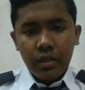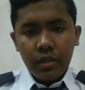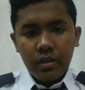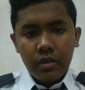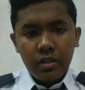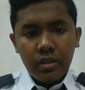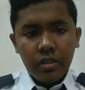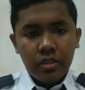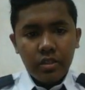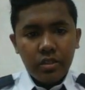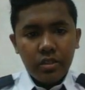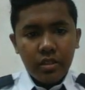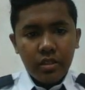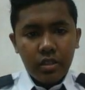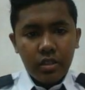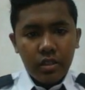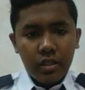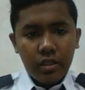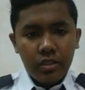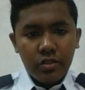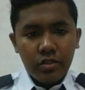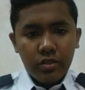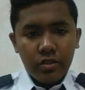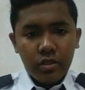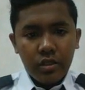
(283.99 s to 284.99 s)
This is the
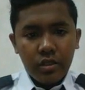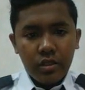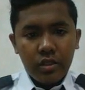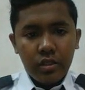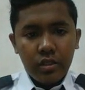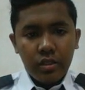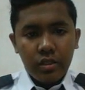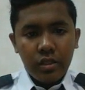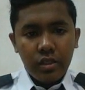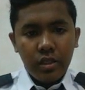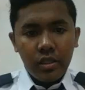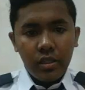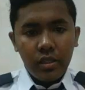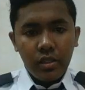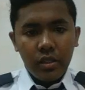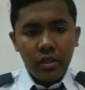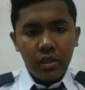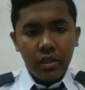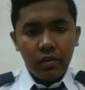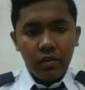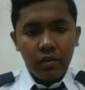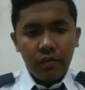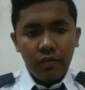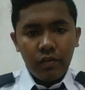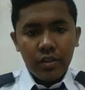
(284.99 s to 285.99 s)
historically
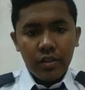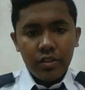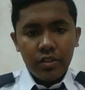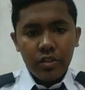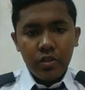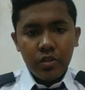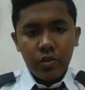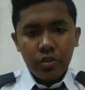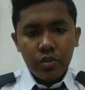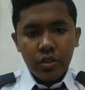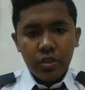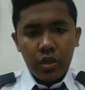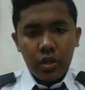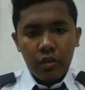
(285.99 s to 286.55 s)
first use